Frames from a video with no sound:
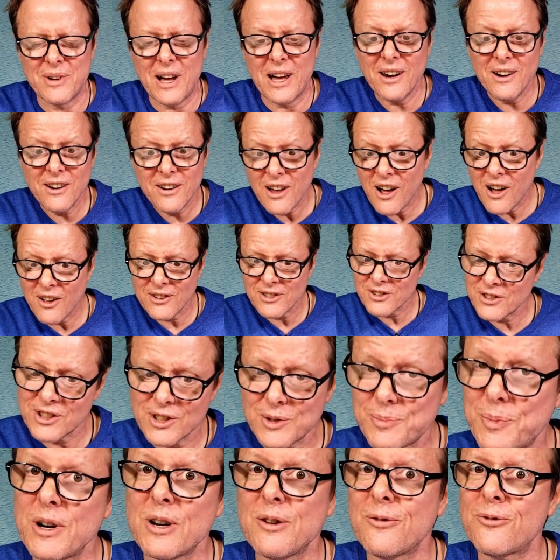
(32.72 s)
I don't know, this looks
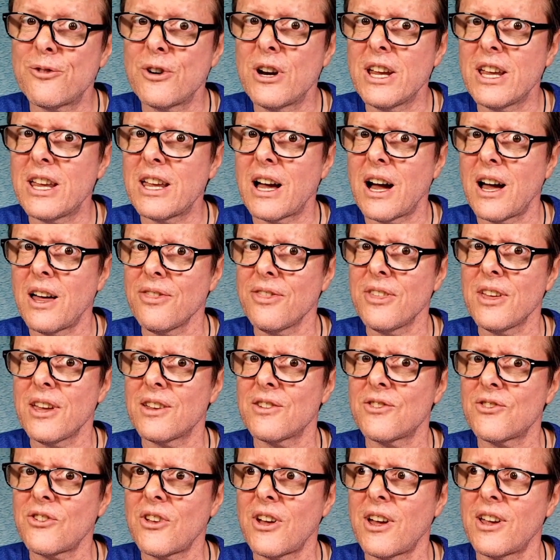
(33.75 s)
pretty freaky. I think
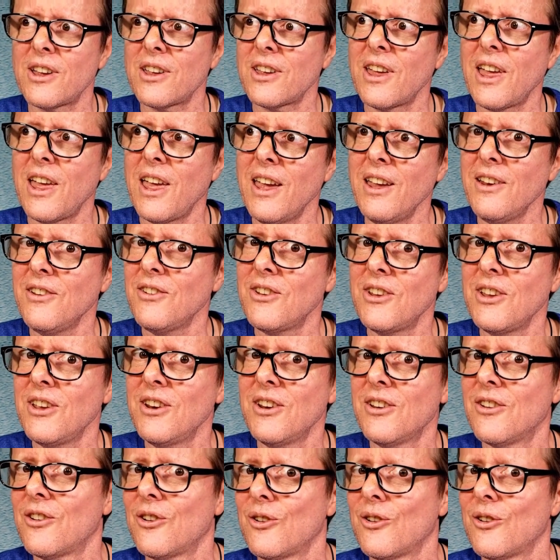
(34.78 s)
it's like 18 and